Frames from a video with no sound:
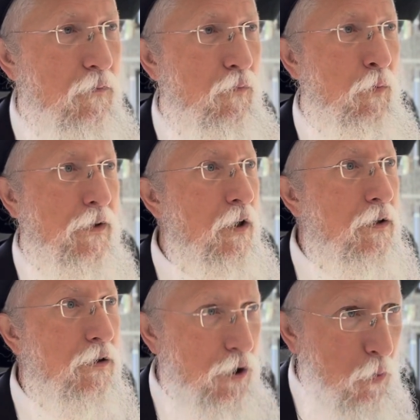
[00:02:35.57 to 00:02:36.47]
What? No,
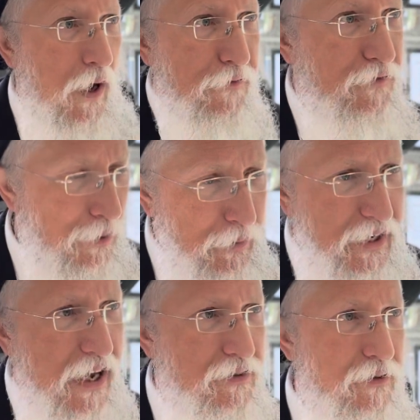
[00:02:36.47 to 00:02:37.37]
no, your wife. Somebody
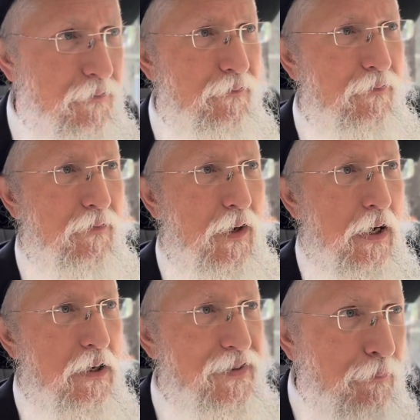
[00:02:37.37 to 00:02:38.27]
else.
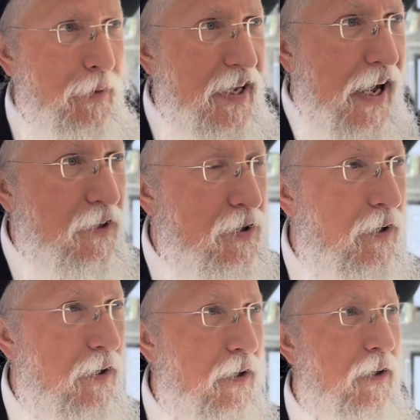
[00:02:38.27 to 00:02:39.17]
Somebody else.
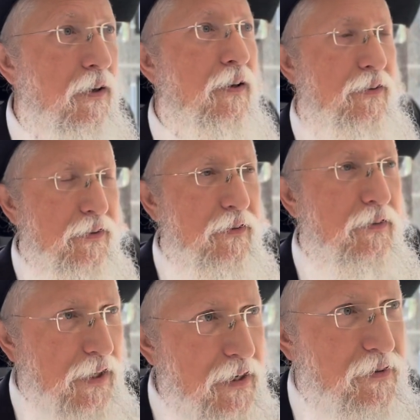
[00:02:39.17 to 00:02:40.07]
To tell her,
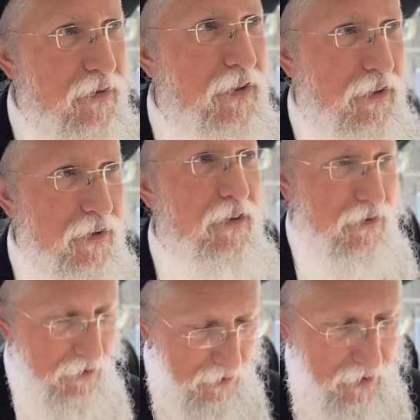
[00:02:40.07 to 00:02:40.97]
yes. She
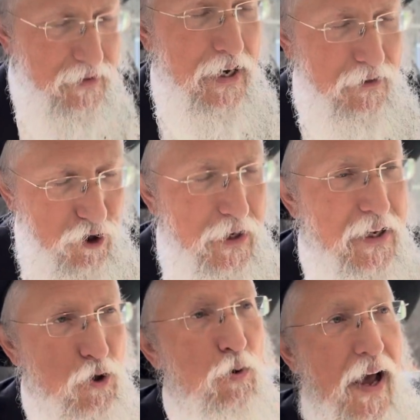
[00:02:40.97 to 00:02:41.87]
exactly. She
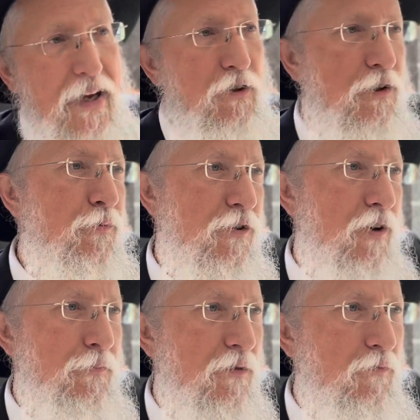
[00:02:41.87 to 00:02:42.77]
has to add the three
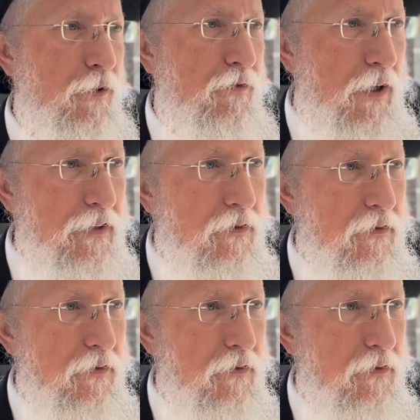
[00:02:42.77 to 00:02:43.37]
drops of water, right?